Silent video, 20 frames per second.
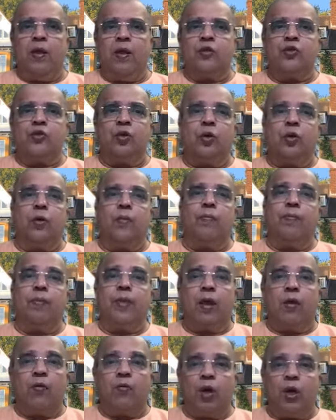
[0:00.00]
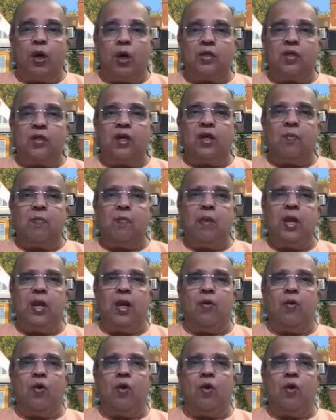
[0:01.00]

So now what does it mean?